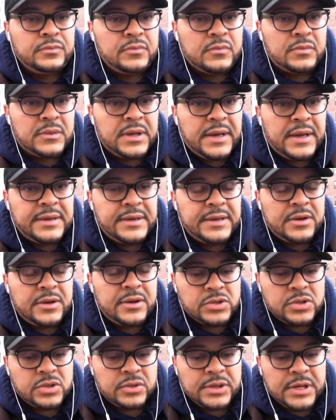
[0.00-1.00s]
And it
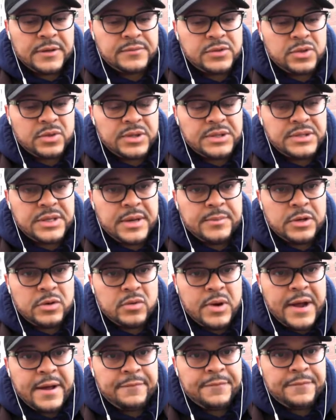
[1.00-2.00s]
also gives you the
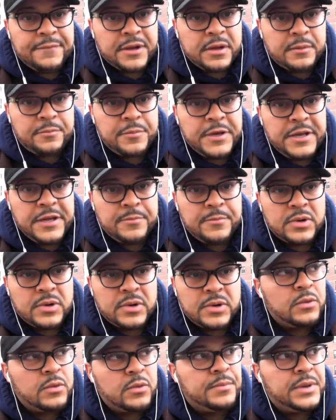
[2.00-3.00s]
demographic of people
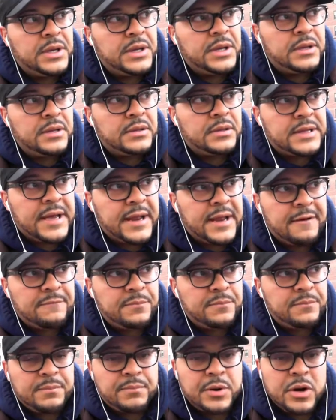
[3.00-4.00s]
that have
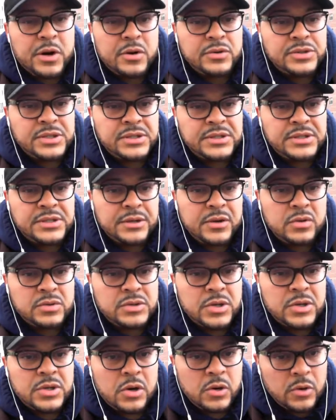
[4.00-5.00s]
been purchasing those homes.